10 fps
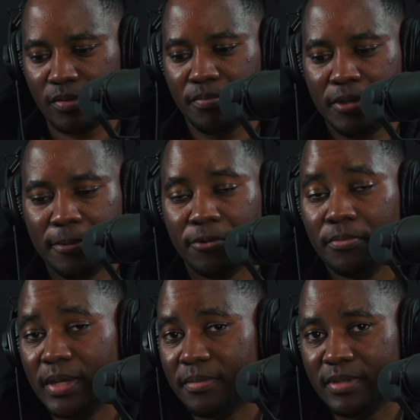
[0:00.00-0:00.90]
people
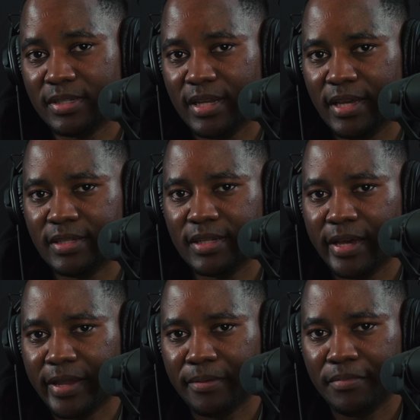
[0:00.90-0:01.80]
make mistakes
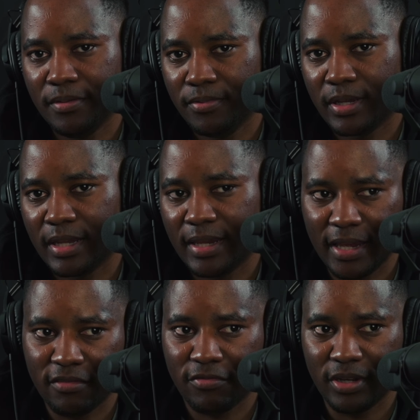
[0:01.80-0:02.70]
and people can
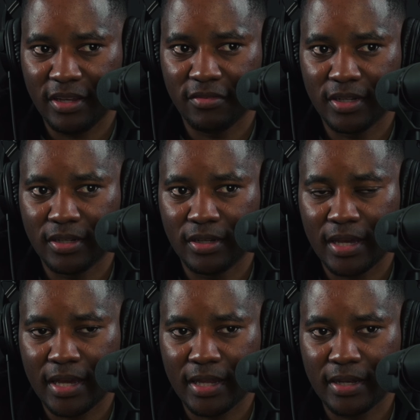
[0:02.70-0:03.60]
get forgiven,
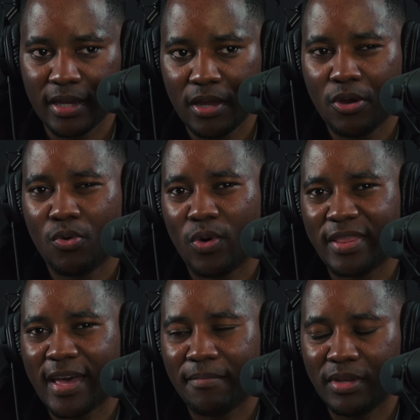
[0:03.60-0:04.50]
and
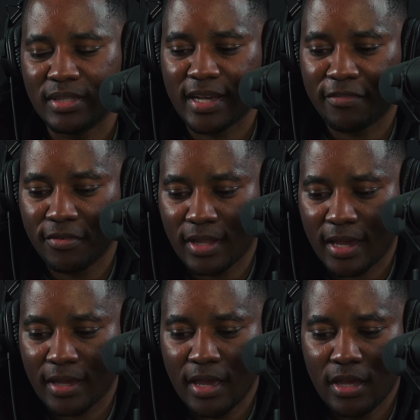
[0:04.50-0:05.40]
what that means. I feel
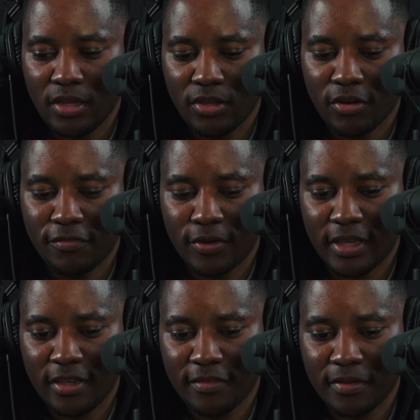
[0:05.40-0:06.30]
like,
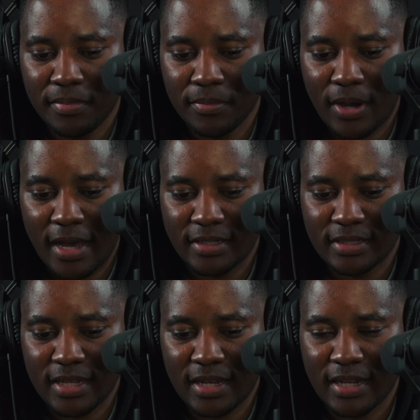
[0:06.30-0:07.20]
forgiving people, I
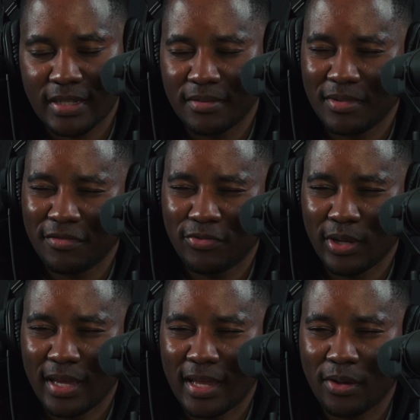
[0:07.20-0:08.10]
understand, doesn't mean
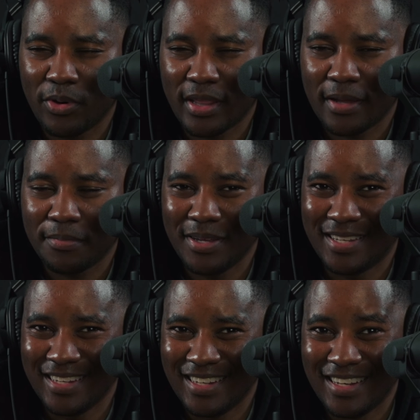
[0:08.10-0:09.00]
forgetting what that
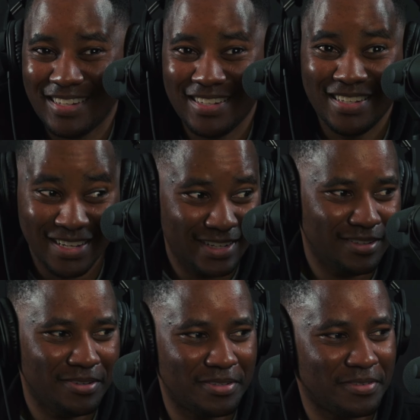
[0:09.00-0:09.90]
person did,
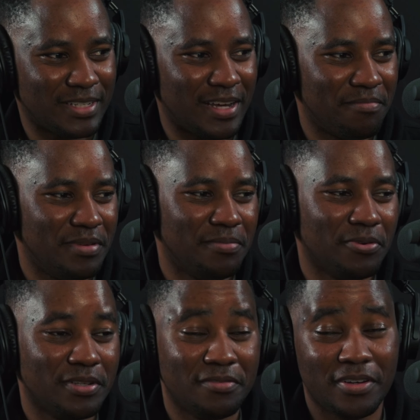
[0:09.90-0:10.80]
because for some
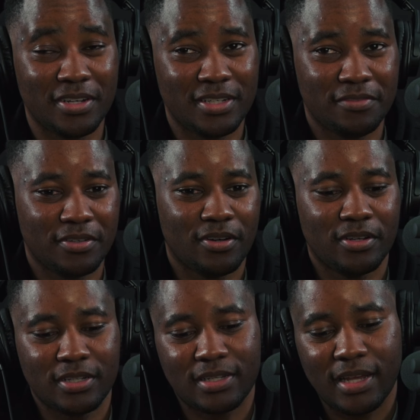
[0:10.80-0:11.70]
people it's very
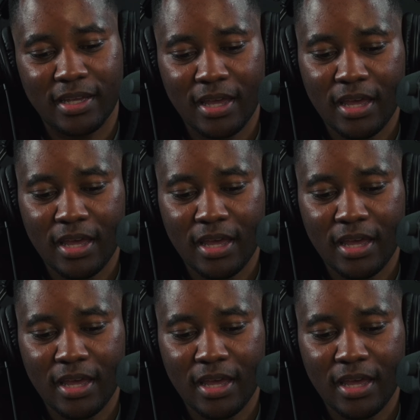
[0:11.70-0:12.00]
difficult. It's like